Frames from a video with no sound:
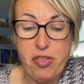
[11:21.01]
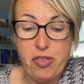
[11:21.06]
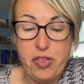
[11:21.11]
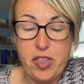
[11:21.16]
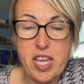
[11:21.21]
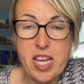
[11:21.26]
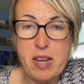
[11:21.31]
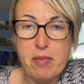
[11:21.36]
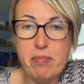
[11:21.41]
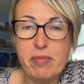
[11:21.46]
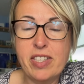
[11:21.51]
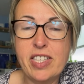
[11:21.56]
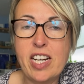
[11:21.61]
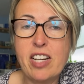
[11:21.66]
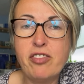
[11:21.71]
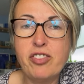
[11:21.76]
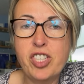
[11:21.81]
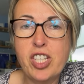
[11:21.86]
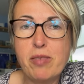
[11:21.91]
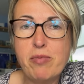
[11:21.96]
themes.
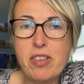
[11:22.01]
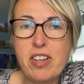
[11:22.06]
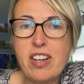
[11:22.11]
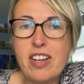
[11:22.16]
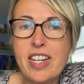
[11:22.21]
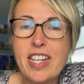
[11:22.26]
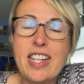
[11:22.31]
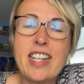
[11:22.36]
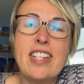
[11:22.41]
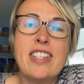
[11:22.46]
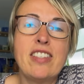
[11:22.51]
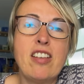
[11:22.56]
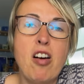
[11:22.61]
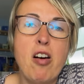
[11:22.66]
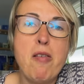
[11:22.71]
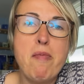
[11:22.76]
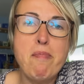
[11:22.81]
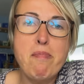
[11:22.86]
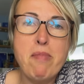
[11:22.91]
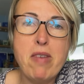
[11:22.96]
Now, Gemini is
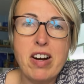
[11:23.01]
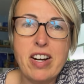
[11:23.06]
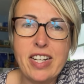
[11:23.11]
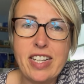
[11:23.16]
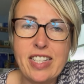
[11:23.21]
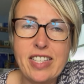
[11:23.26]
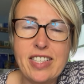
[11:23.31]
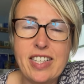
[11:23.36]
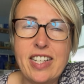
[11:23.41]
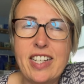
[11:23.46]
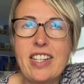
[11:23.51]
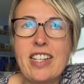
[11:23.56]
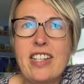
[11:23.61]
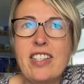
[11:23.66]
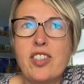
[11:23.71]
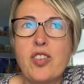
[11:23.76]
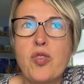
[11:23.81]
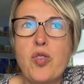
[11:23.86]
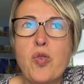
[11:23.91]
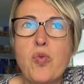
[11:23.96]
our mind, it
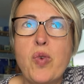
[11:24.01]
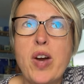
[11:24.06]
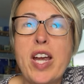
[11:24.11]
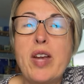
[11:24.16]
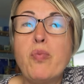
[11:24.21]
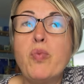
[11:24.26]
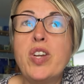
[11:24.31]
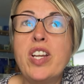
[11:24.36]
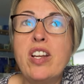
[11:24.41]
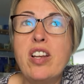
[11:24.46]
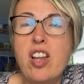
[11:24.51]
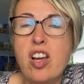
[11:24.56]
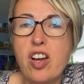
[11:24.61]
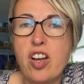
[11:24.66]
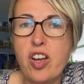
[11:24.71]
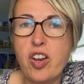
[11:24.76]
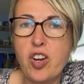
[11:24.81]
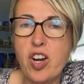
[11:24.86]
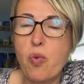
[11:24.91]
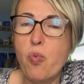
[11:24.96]
is the way we
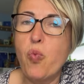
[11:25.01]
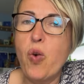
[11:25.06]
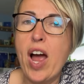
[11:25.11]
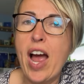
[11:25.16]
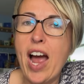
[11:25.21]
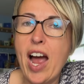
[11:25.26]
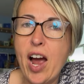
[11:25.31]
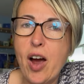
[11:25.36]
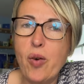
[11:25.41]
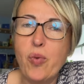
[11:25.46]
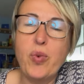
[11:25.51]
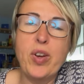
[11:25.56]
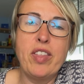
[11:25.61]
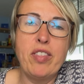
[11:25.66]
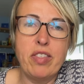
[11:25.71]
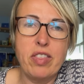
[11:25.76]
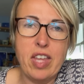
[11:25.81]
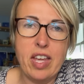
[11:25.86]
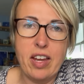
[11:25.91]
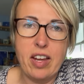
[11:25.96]
learn, how we
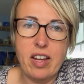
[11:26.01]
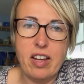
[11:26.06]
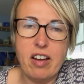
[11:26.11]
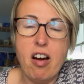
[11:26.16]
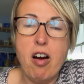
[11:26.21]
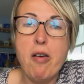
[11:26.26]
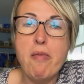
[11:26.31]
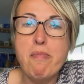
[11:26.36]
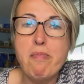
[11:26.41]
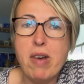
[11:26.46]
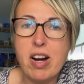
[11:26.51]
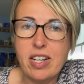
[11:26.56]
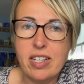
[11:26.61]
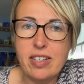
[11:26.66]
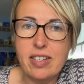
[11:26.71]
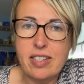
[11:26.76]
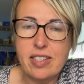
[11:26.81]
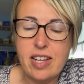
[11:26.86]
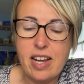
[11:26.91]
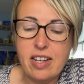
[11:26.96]
think, our
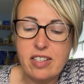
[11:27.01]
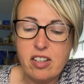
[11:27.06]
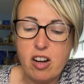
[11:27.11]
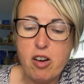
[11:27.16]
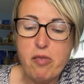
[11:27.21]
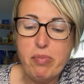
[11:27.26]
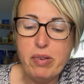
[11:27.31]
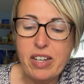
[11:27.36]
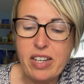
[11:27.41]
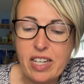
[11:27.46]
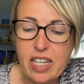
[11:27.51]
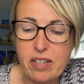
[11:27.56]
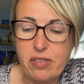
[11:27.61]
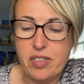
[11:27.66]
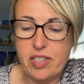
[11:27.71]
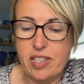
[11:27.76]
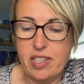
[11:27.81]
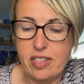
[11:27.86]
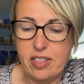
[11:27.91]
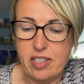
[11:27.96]
mindset, our belief
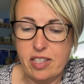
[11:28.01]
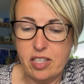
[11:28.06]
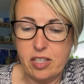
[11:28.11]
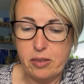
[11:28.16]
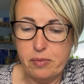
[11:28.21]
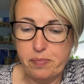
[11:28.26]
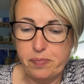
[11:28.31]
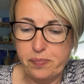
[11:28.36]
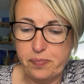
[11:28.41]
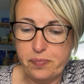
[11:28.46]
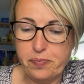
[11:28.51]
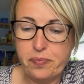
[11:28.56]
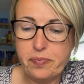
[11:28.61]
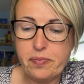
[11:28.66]
system.